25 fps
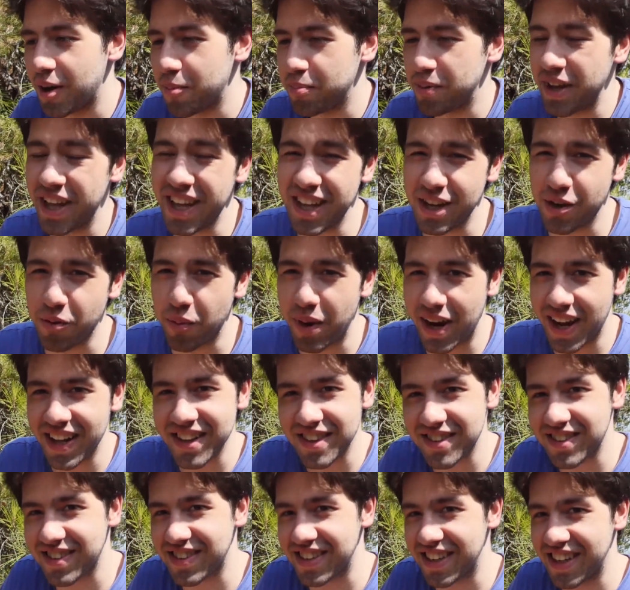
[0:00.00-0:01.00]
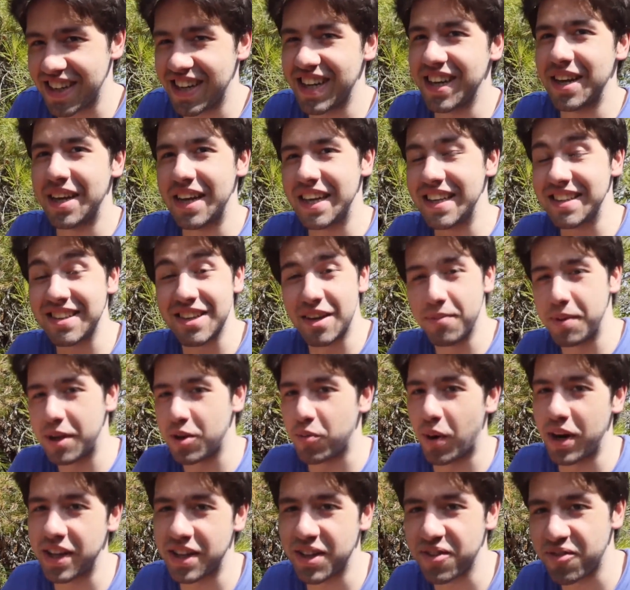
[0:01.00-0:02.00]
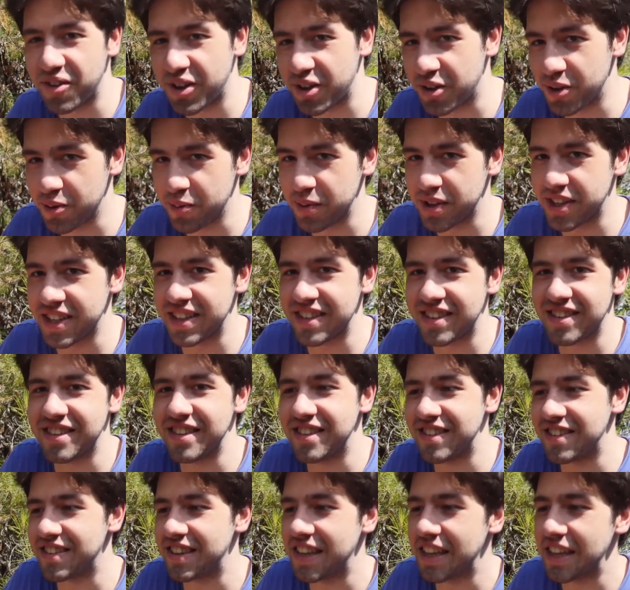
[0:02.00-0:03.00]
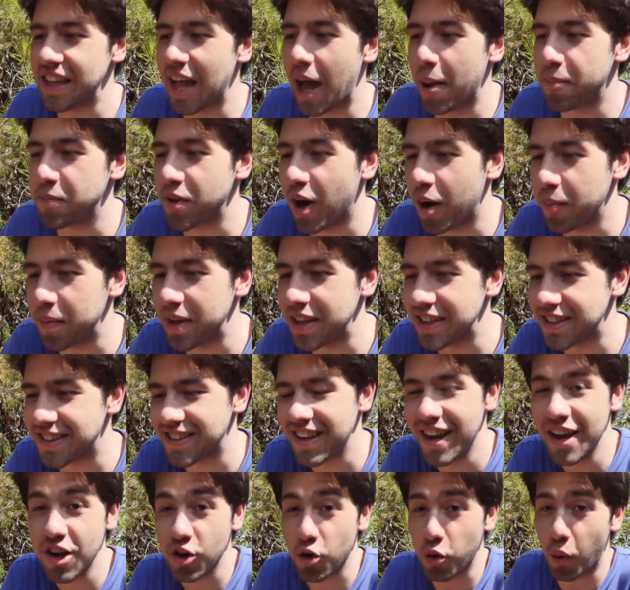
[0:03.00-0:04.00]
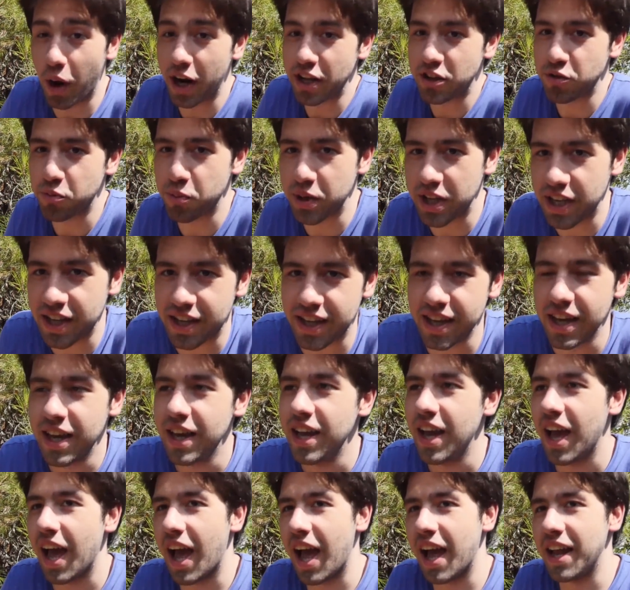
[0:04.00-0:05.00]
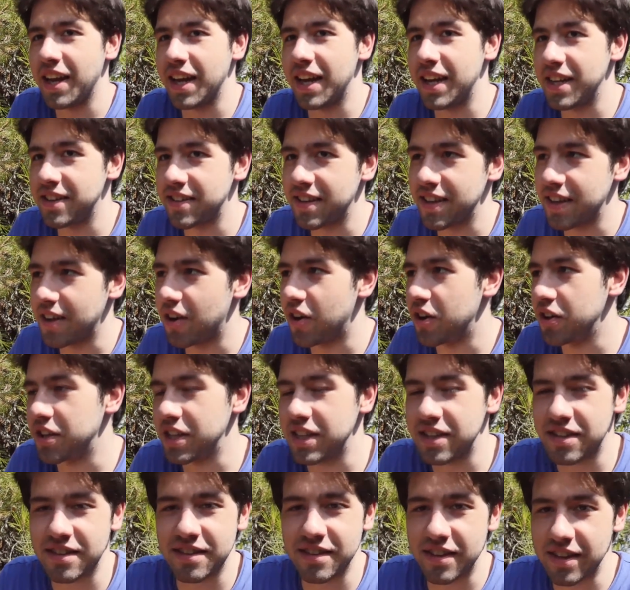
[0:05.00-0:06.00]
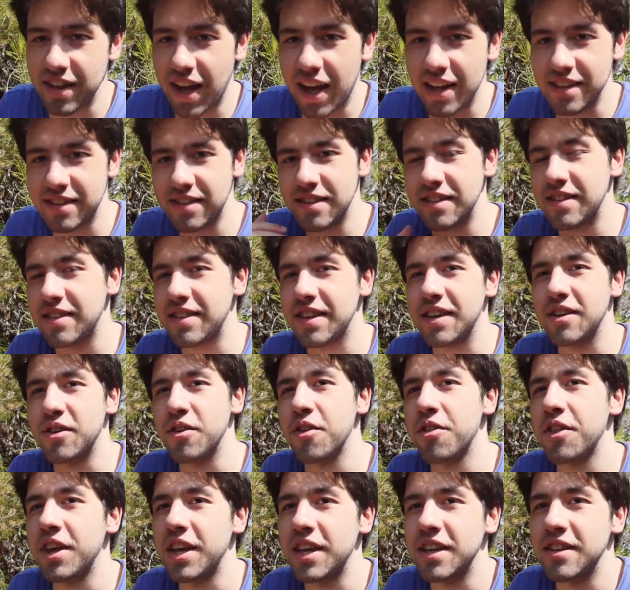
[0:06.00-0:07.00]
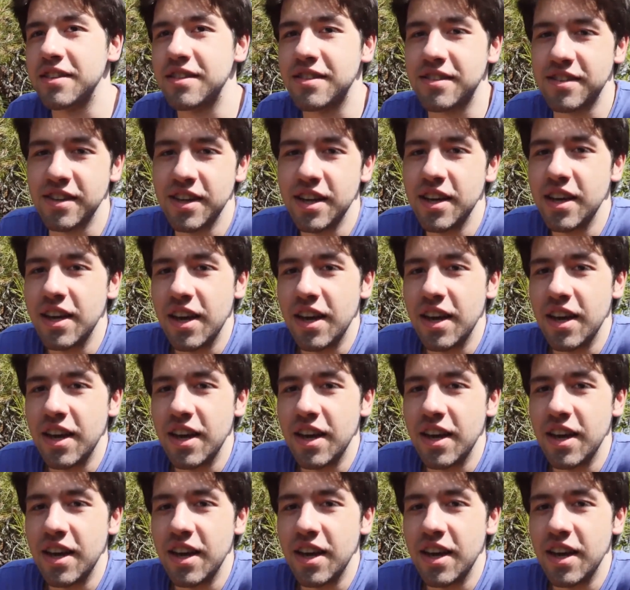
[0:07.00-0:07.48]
Playing Gwent is gonna be quite difficult with this since the laptop is quite weak and editing all these nonsensical things.